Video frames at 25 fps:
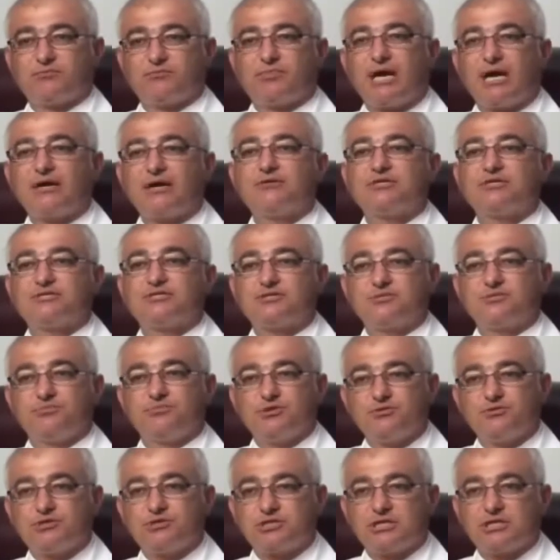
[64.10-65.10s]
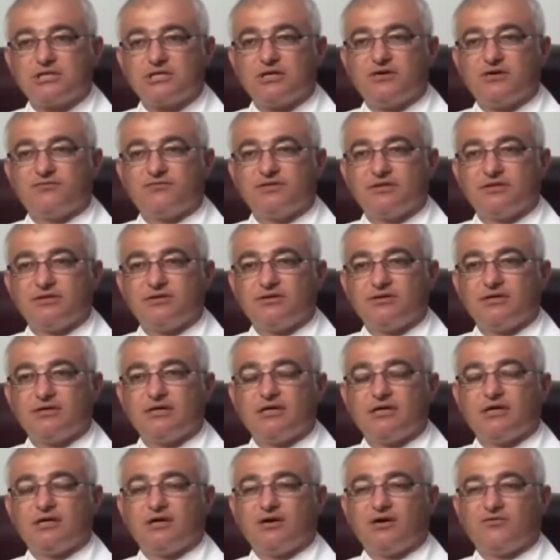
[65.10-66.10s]
biodistribution
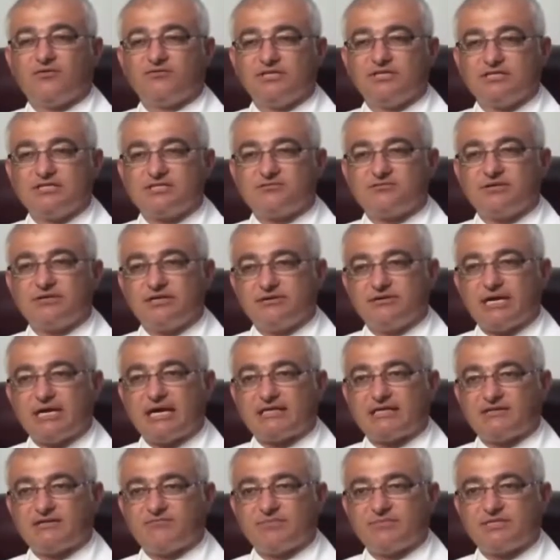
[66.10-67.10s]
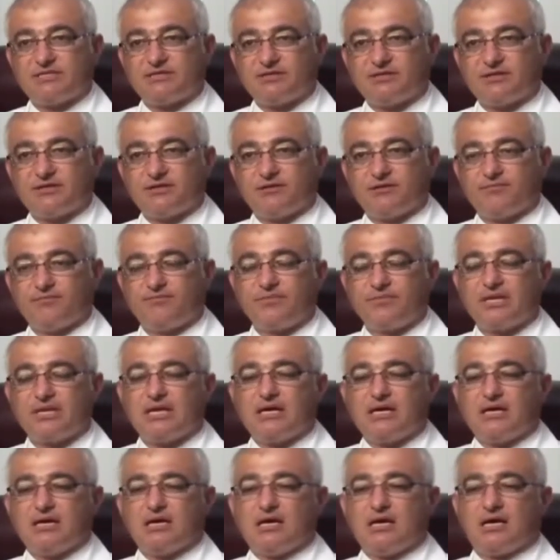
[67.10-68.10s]
of this radioactive material.
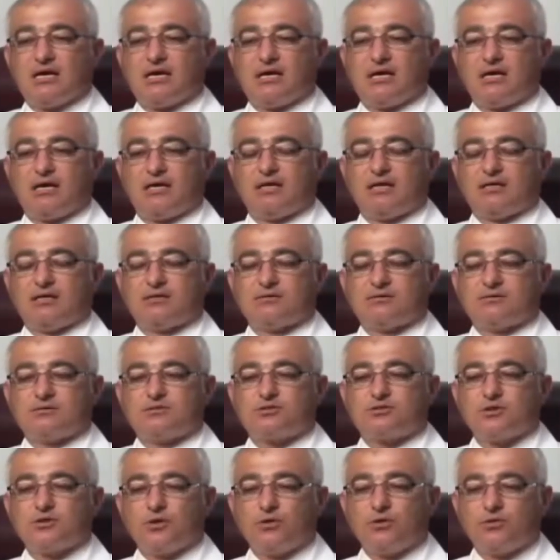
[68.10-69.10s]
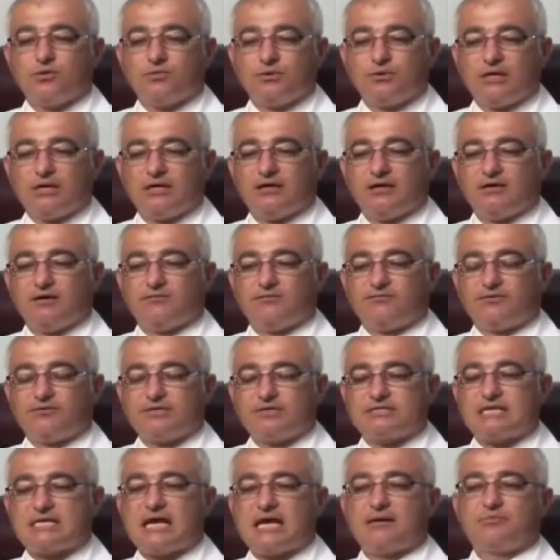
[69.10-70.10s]
For
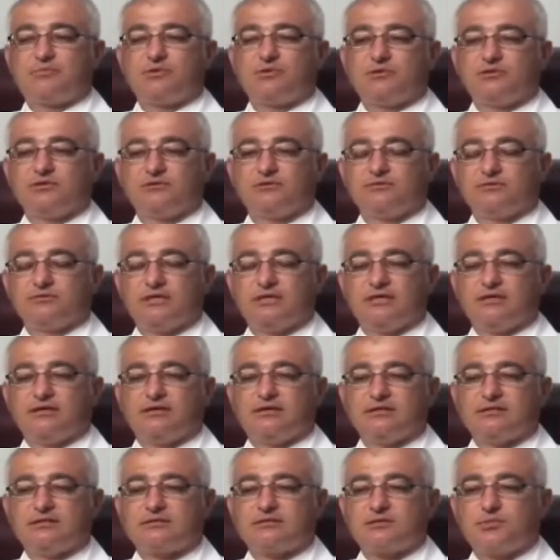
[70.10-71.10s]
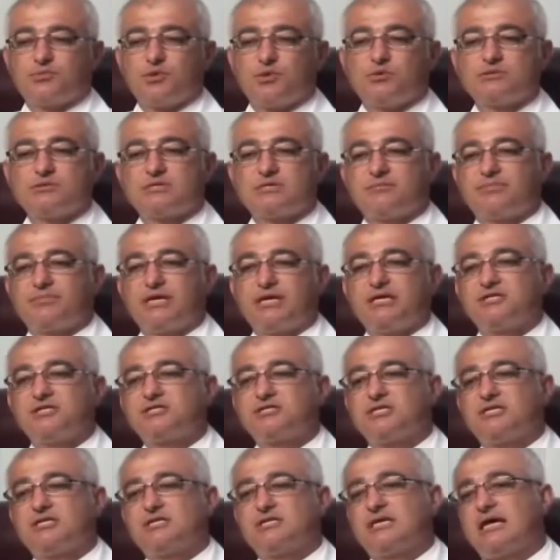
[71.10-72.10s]
example, suppose a
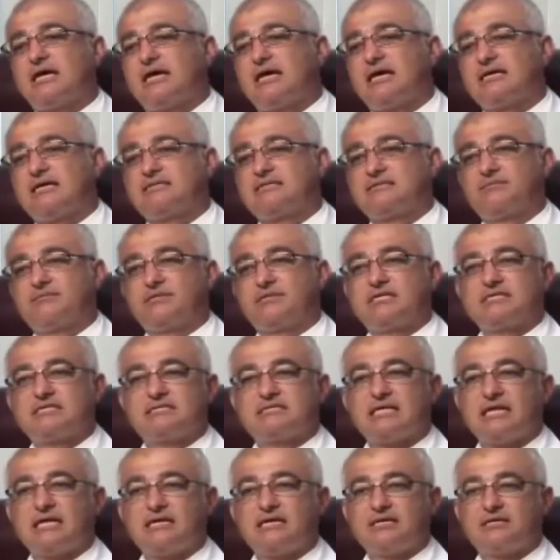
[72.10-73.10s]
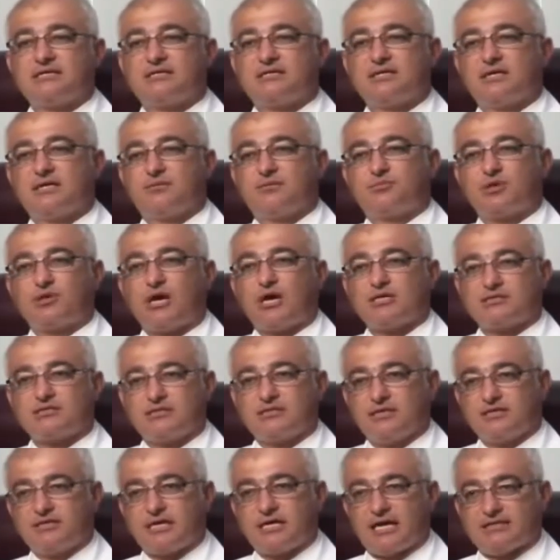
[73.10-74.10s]
patient has a metastatic
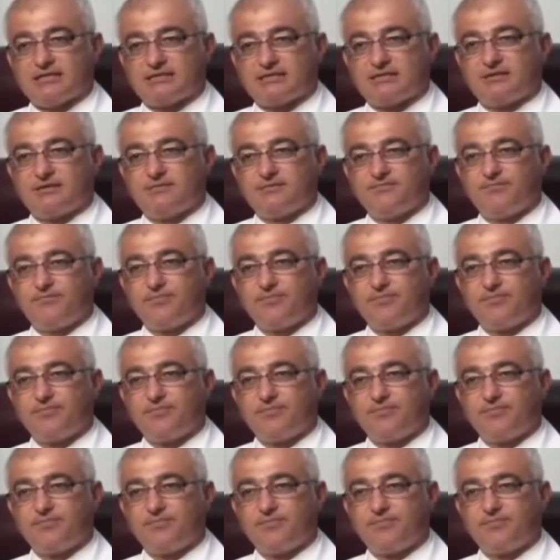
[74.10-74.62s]
prostate cancer